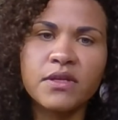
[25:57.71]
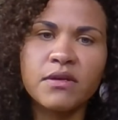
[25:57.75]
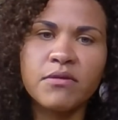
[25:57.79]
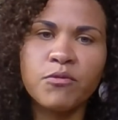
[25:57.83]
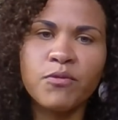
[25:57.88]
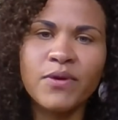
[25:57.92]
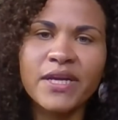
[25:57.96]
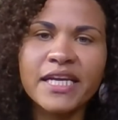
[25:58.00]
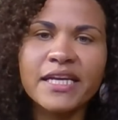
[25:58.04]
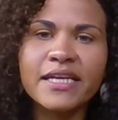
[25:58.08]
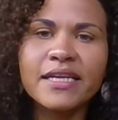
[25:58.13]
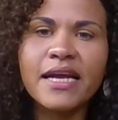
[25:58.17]

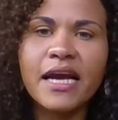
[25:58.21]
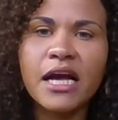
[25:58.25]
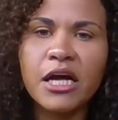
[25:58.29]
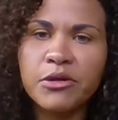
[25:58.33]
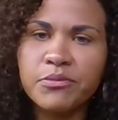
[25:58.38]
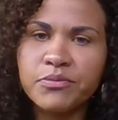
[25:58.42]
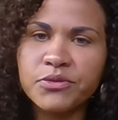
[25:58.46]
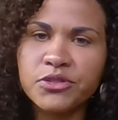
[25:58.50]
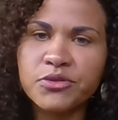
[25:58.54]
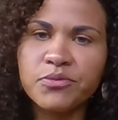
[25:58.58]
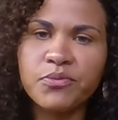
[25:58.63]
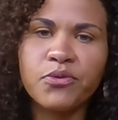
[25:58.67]
we can
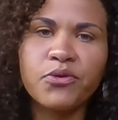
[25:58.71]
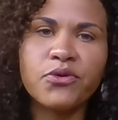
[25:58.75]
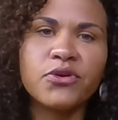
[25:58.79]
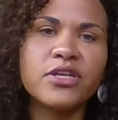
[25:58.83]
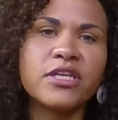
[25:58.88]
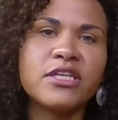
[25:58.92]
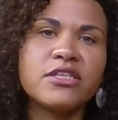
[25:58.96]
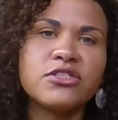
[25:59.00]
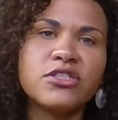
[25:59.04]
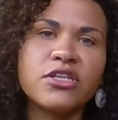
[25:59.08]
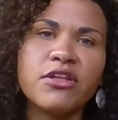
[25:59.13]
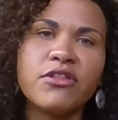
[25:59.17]
help support
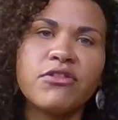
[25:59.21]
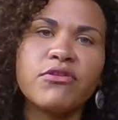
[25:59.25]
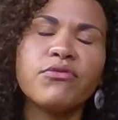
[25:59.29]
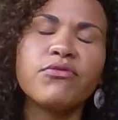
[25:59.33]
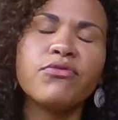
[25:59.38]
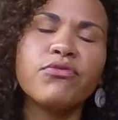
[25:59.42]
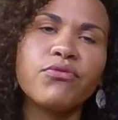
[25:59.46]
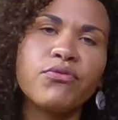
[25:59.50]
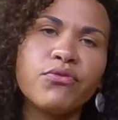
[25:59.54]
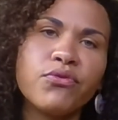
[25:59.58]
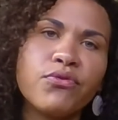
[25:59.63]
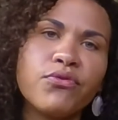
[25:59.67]
each other
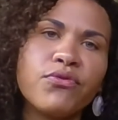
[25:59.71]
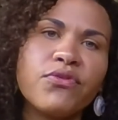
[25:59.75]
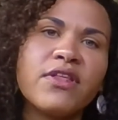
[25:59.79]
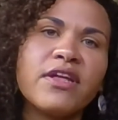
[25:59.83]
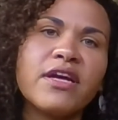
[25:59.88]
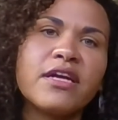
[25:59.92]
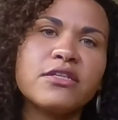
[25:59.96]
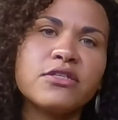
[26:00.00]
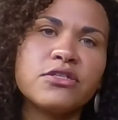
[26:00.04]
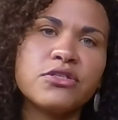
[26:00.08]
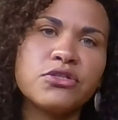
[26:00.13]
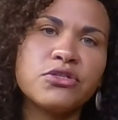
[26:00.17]
through
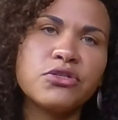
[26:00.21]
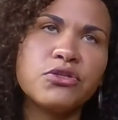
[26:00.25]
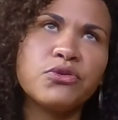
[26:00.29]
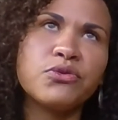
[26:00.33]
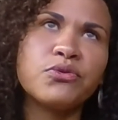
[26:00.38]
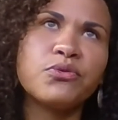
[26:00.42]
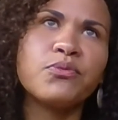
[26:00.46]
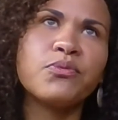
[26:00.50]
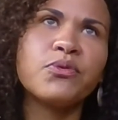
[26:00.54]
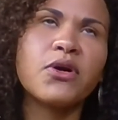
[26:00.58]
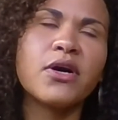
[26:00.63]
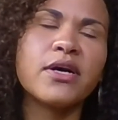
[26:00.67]
this
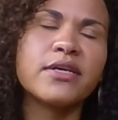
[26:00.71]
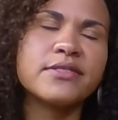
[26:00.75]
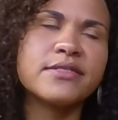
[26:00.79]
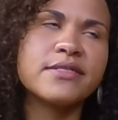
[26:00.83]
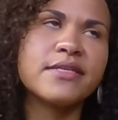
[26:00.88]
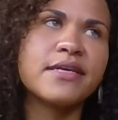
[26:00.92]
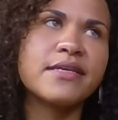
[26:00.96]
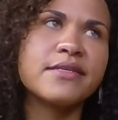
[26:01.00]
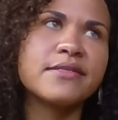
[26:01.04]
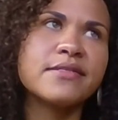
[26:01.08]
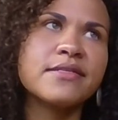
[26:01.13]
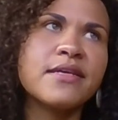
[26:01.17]
new
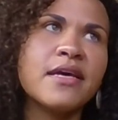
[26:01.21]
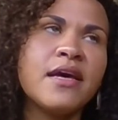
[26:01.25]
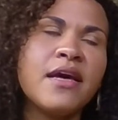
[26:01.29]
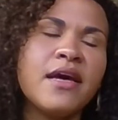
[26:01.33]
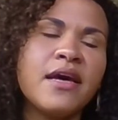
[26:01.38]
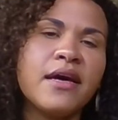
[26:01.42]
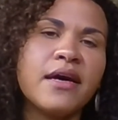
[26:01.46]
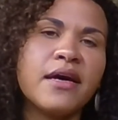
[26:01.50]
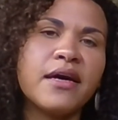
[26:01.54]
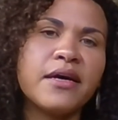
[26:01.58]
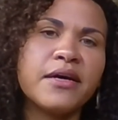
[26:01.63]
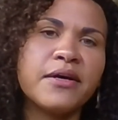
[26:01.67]
process
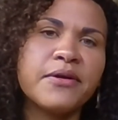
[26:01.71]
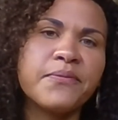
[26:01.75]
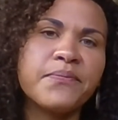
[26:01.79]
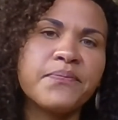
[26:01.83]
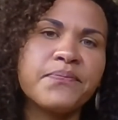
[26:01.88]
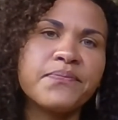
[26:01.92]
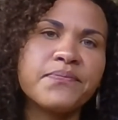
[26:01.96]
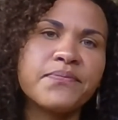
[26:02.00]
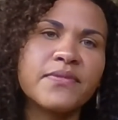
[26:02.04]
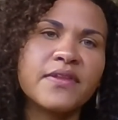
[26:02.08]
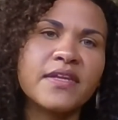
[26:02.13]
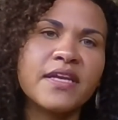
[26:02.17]

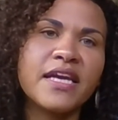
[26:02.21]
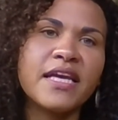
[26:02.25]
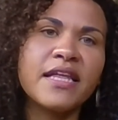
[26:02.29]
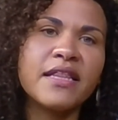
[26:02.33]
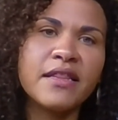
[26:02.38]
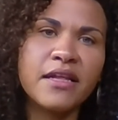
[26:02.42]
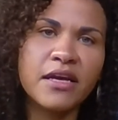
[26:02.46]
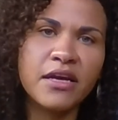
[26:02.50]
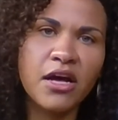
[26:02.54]
in the